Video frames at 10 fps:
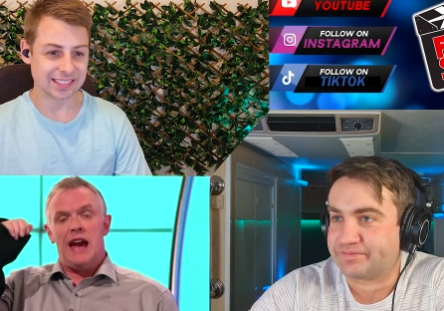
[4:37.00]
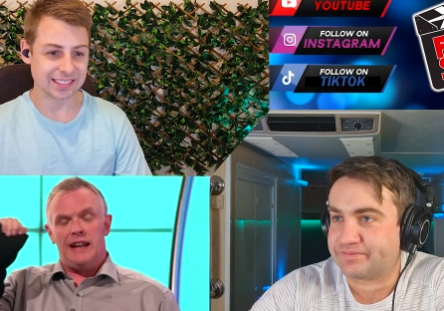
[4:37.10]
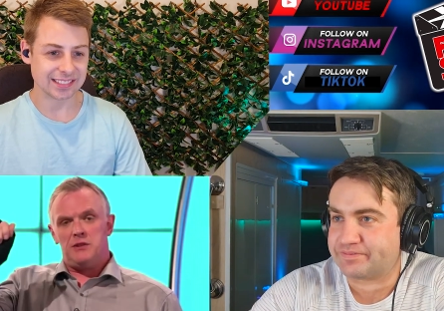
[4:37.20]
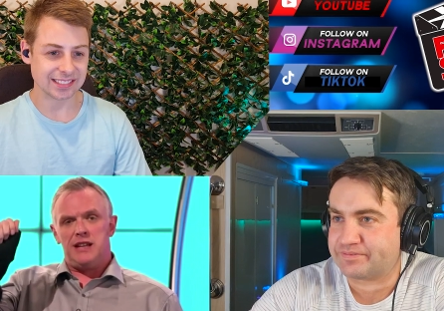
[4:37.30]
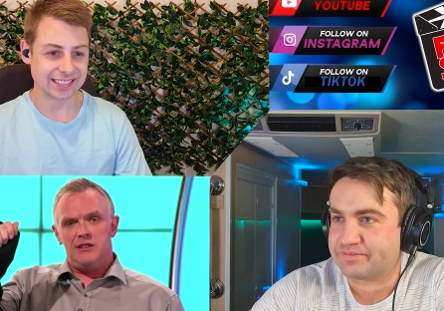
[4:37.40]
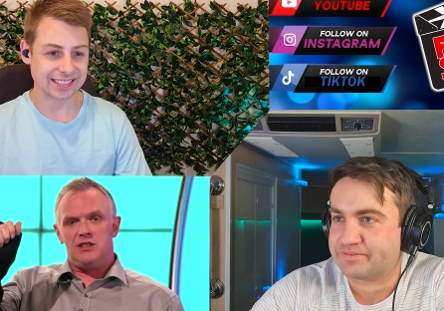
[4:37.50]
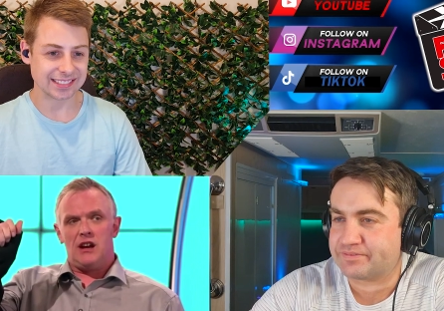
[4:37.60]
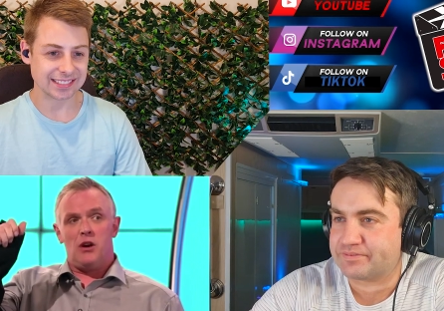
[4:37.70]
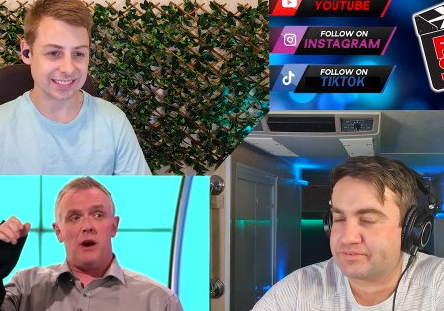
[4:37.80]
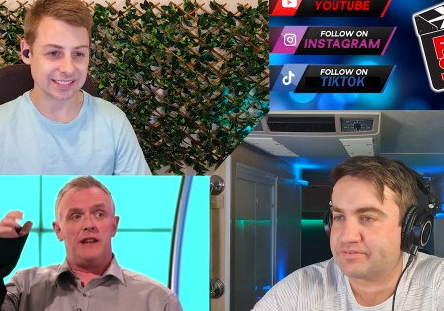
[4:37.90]
Speaker 1: and he'd tell you to
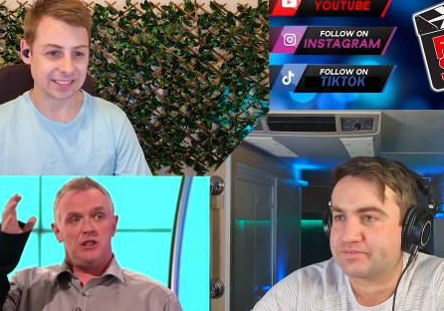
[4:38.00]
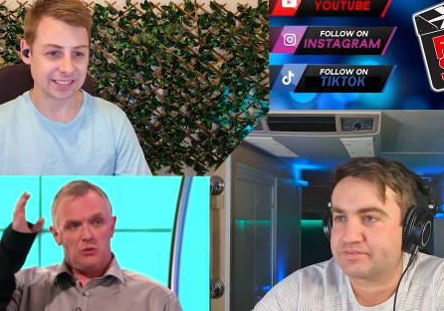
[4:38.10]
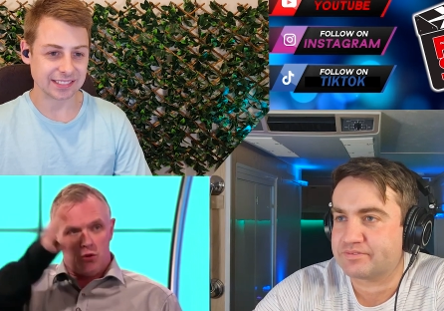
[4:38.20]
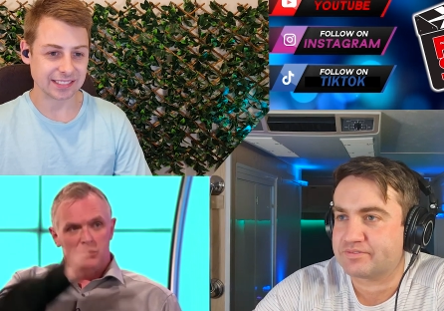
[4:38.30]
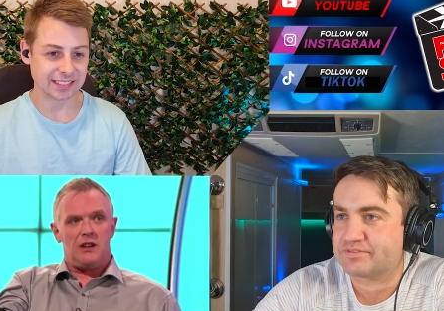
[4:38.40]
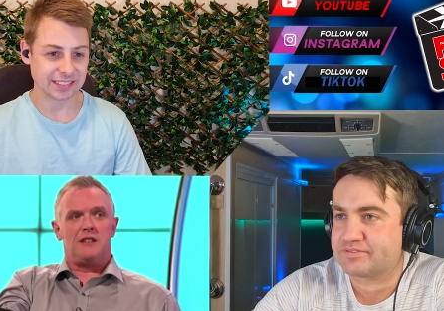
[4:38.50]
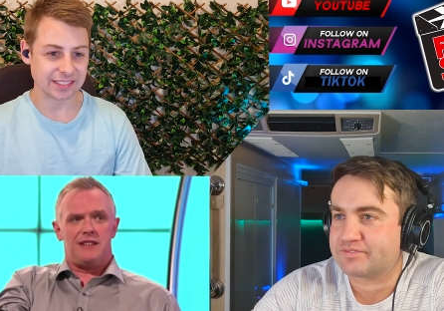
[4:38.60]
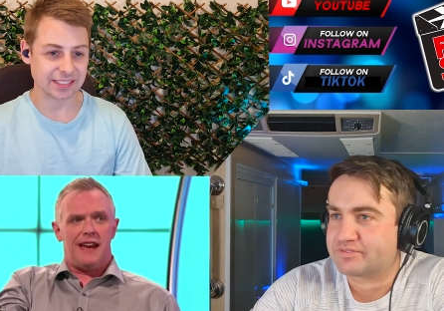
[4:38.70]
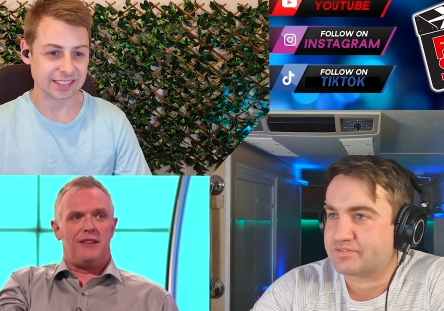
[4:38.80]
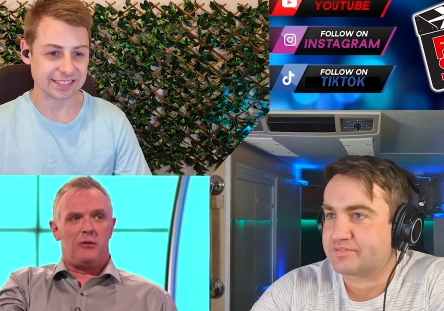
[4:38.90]
go away, so you would all duck
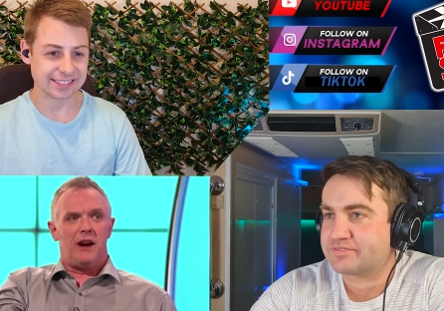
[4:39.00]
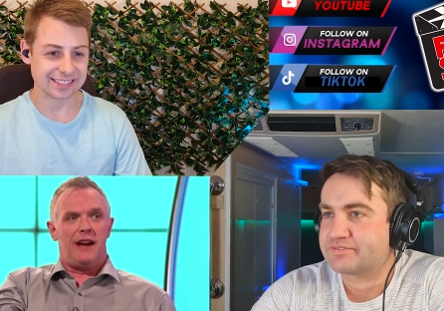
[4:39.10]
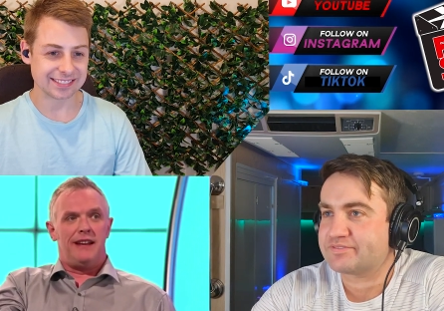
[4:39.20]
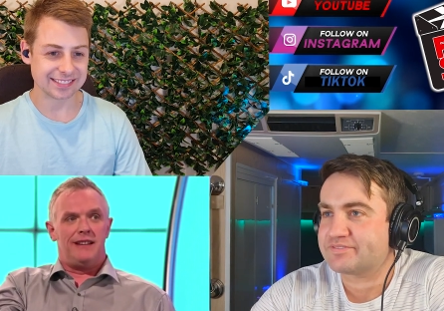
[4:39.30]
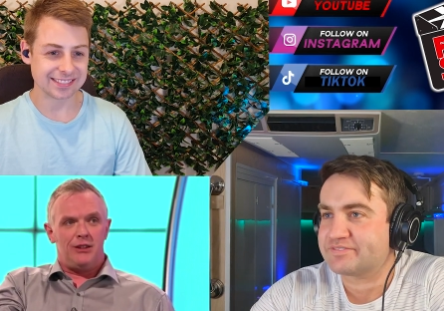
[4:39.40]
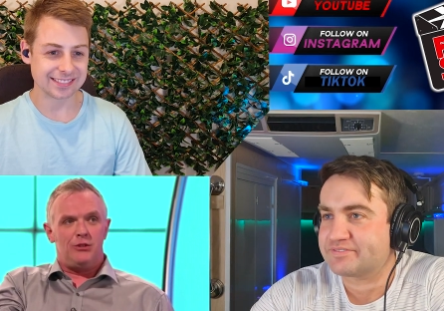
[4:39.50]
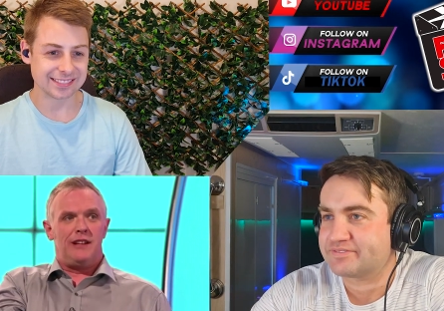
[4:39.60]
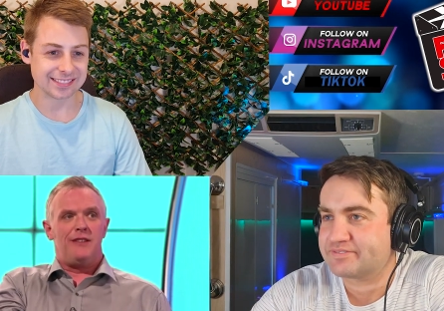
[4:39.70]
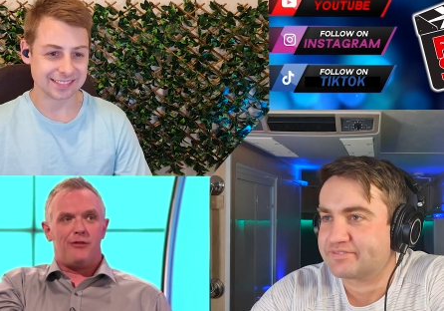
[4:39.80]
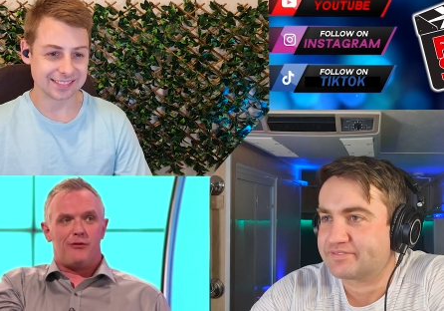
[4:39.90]
down away, and then you'd
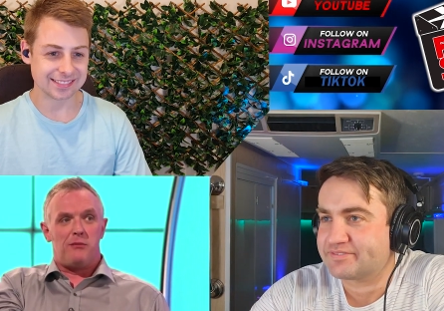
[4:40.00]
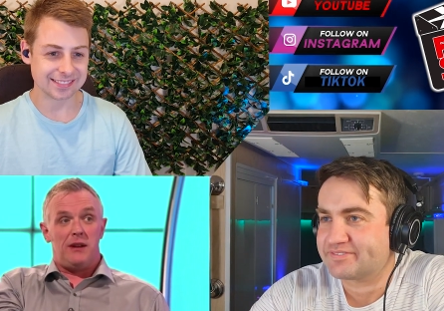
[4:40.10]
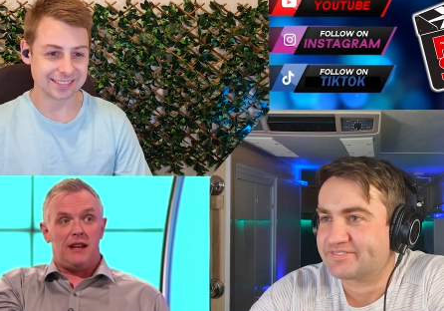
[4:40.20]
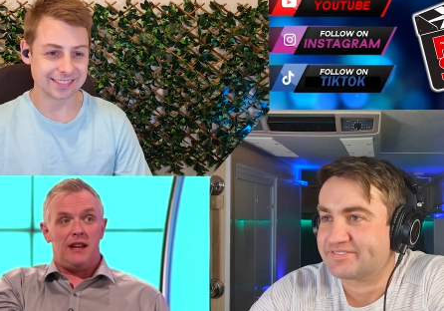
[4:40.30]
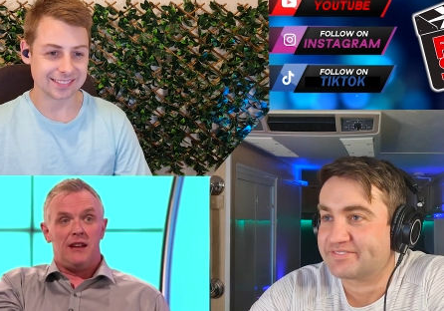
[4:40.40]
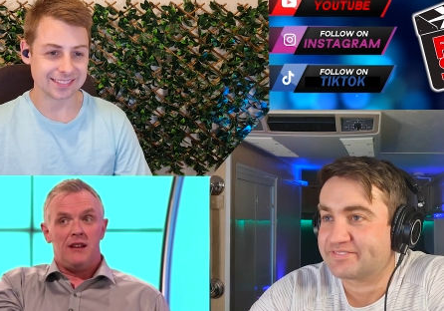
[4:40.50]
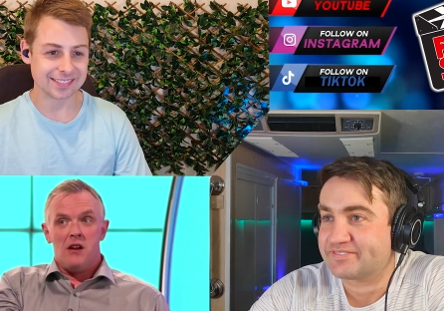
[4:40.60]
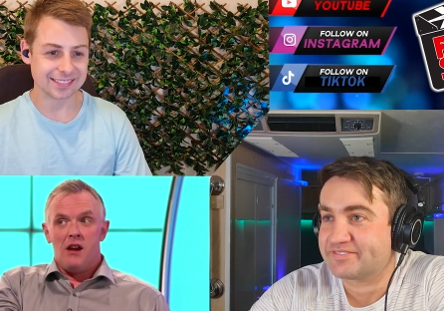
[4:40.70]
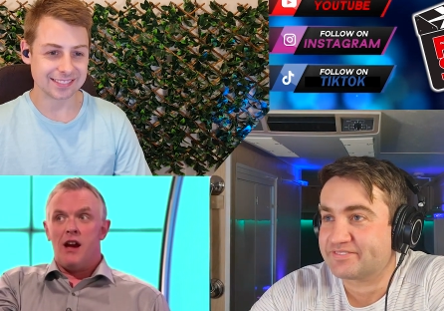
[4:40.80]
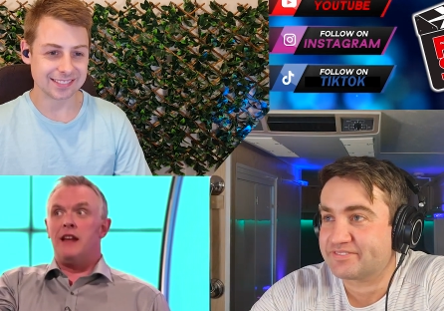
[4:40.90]
leave it for a minute, and
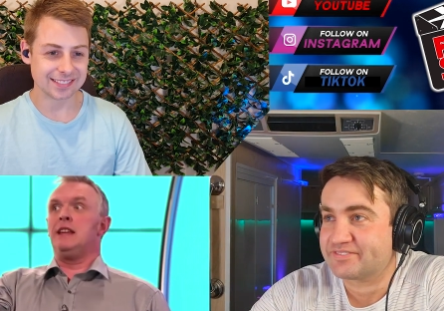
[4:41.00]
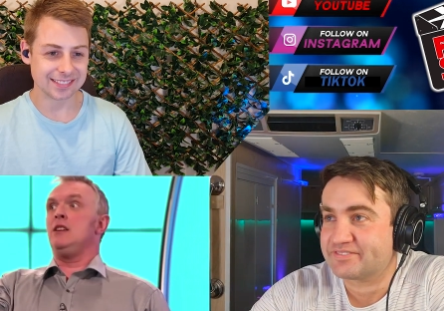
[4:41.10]
then come back, and then